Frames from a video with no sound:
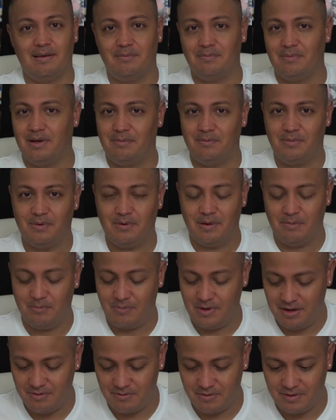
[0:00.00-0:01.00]
I'm
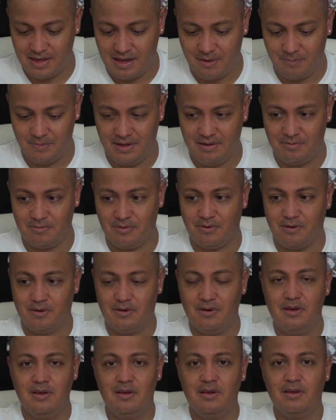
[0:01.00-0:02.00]
waiting for that. I'm waiting for,
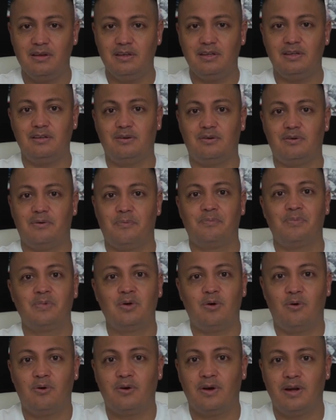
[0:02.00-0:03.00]
you know,
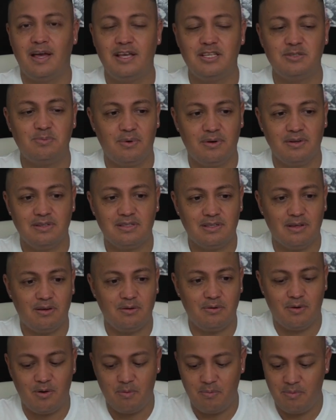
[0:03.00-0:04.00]
organized sports
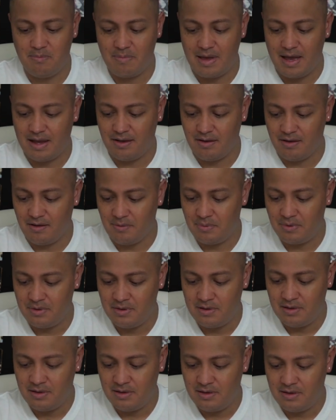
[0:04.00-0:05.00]
to open back up.
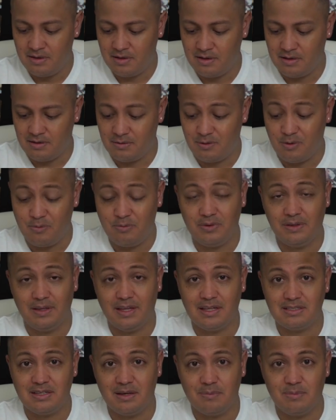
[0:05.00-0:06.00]
Hopefully,
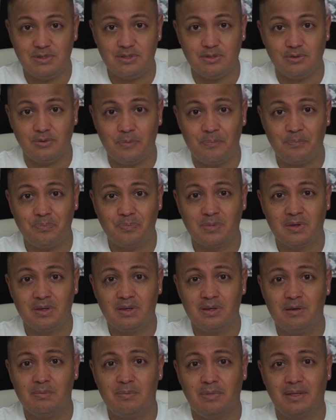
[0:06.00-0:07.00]
that's coming soon.
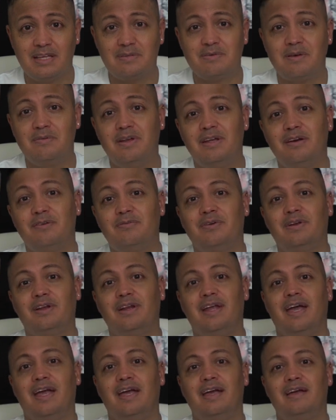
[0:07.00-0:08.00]
But that's my video for
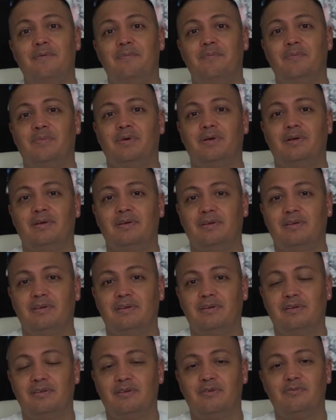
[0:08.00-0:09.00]
today.
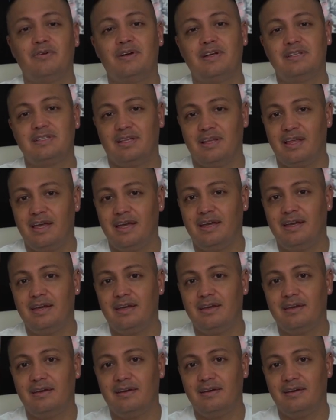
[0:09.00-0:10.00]
Don't forget to like,
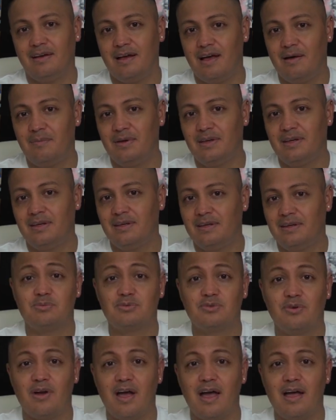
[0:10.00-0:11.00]
comment,
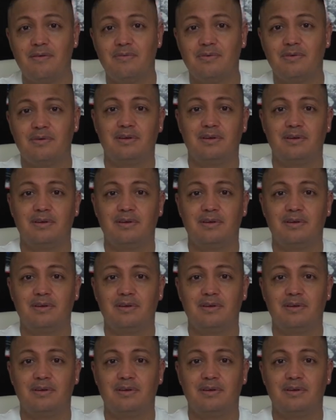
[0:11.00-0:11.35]
subscribe.